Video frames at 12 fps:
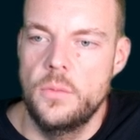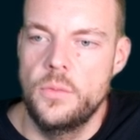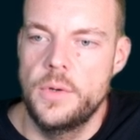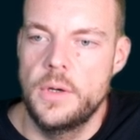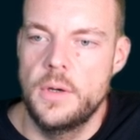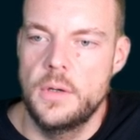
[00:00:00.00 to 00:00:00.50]

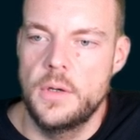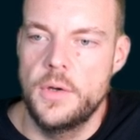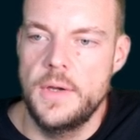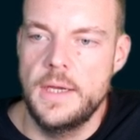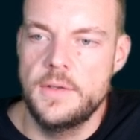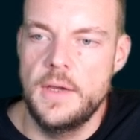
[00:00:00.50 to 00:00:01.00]
we're
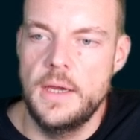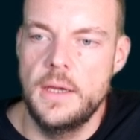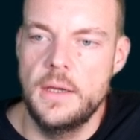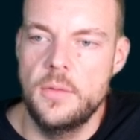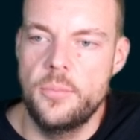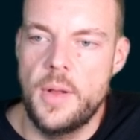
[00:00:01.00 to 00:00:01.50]

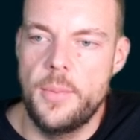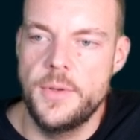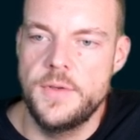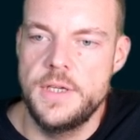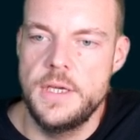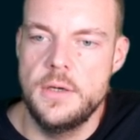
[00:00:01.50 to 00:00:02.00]
connecting
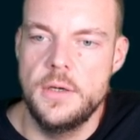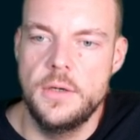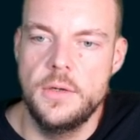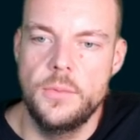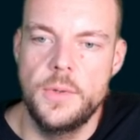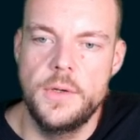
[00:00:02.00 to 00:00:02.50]

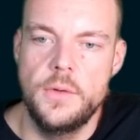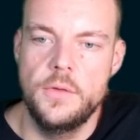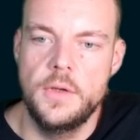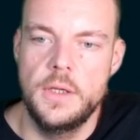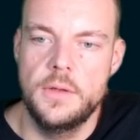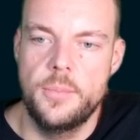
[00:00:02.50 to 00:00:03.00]
Puppeteer, we're
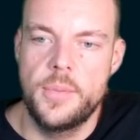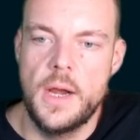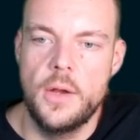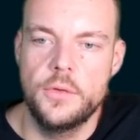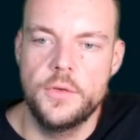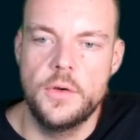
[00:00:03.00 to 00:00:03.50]
using the
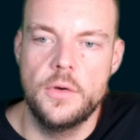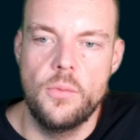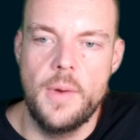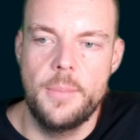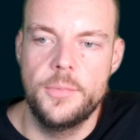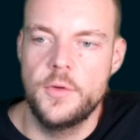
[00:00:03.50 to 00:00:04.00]
browser
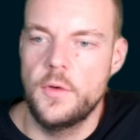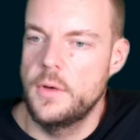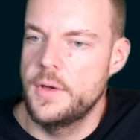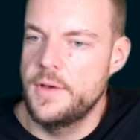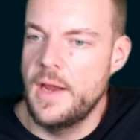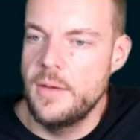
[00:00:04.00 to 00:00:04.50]

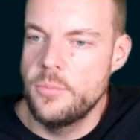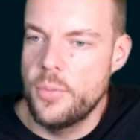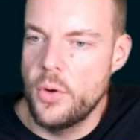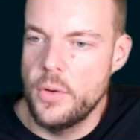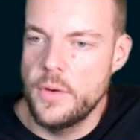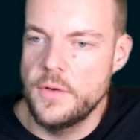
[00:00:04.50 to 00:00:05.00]
WebSocket
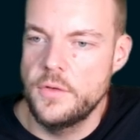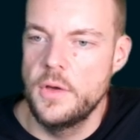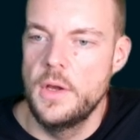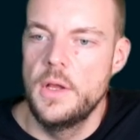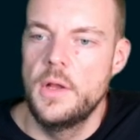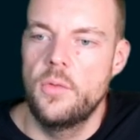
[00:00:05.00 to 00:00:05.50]
endpoint,
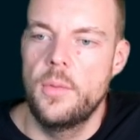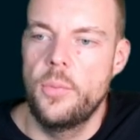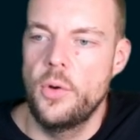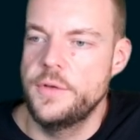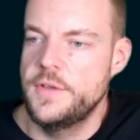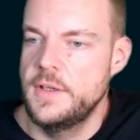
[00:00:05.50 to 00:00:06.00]
we're
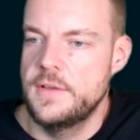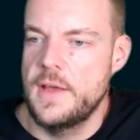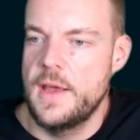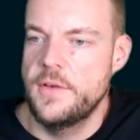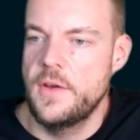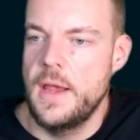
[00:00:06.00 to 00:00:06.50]
pointing
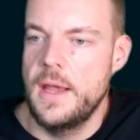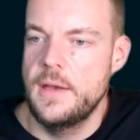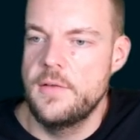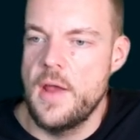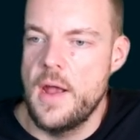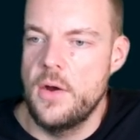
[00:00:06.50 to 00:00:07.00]
that
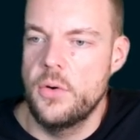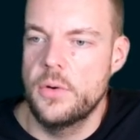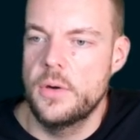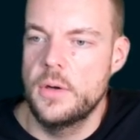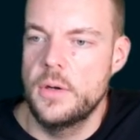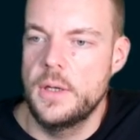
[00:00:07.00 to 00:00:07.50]
at
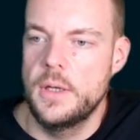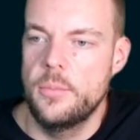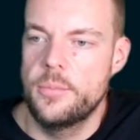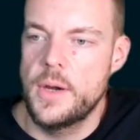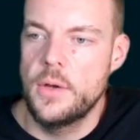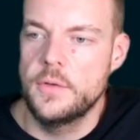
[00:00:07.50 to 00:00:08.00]
our
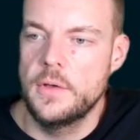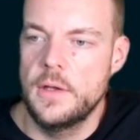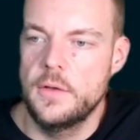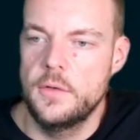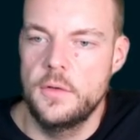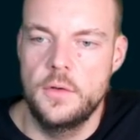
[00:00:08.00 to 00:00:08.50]
um,
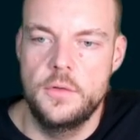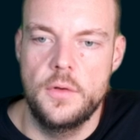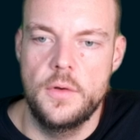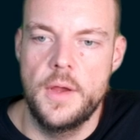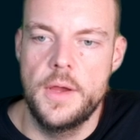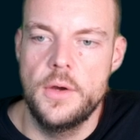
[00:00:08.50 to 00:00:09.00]

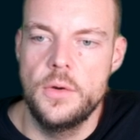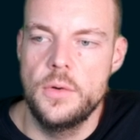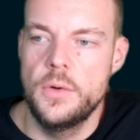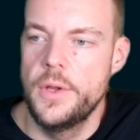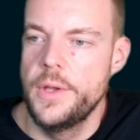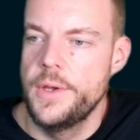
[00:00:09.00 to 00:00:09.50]

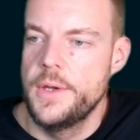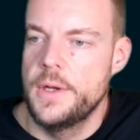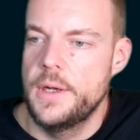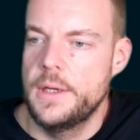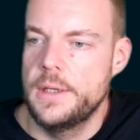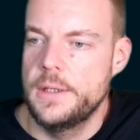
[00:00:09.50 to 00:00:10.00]
browserless.io
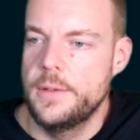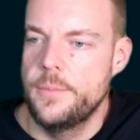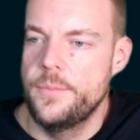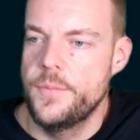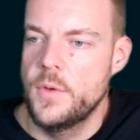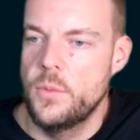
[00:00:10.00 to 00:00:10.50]

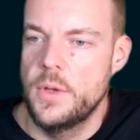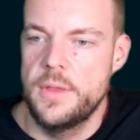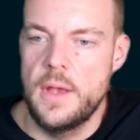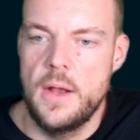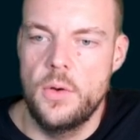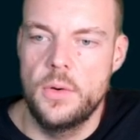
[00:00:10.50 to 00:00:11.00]
um, with
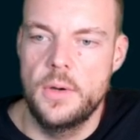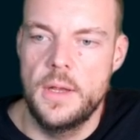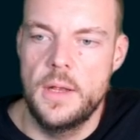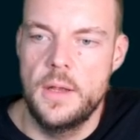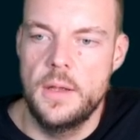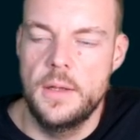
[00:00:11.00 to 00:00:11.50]
our
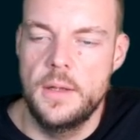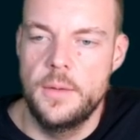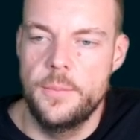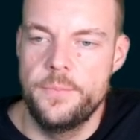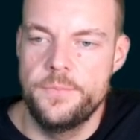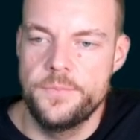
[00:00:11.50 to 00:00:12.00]

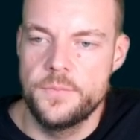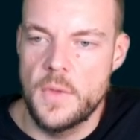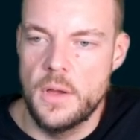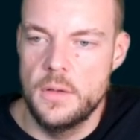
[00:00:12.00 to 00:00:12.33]
um,